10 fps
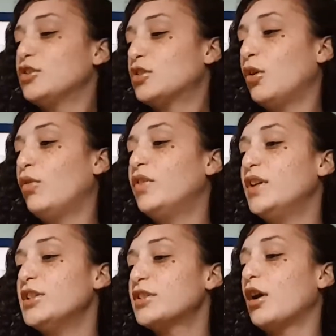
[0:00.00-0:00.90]
So
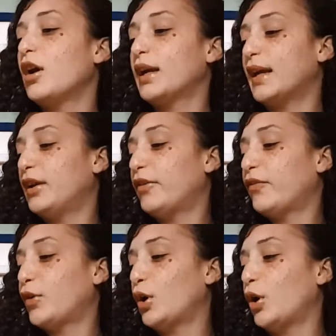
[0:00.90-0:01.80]
these are again
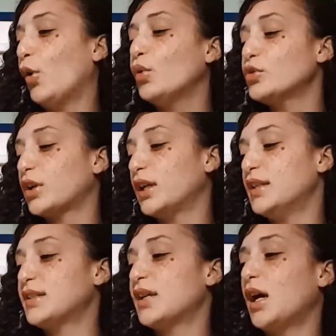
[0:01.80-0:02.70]
for older
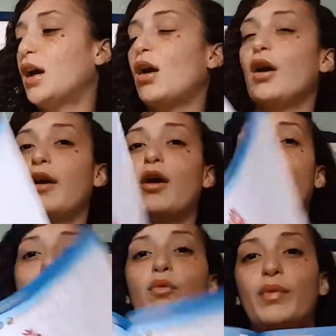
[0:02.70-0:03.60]
kids that are
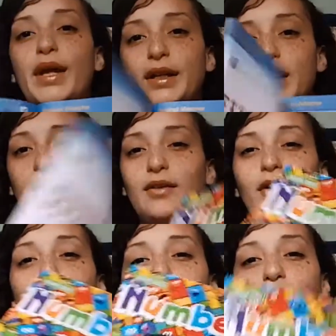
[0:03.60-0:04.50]

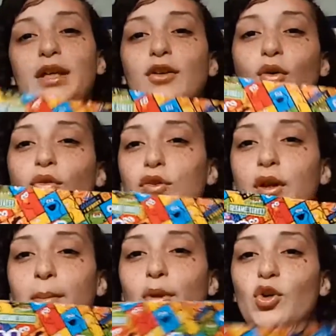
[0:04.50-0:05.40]
already know their
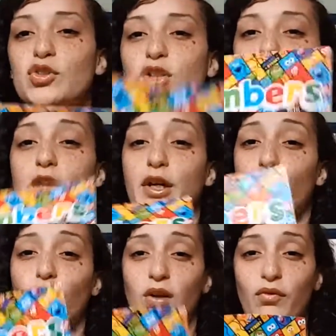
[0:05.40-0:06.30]
numbers, and you're kind
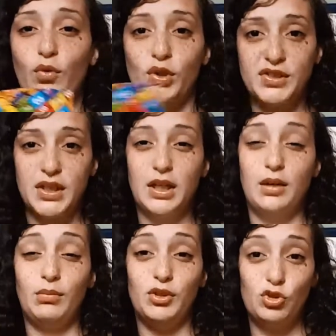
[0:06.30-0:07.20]
of reinforcing it
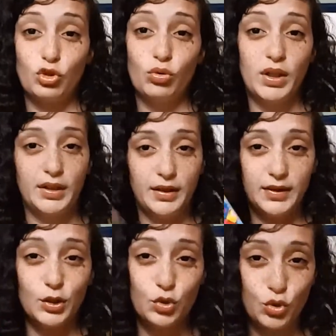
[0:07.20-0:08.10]
and ensuring
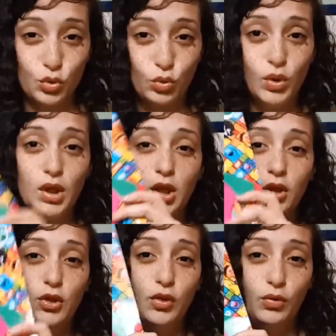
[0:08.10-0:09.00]
that they do
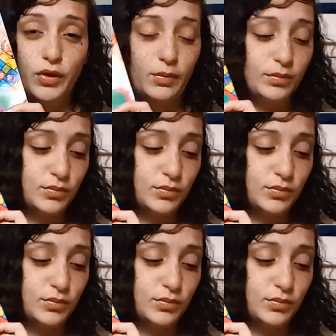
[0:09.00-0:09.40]
know them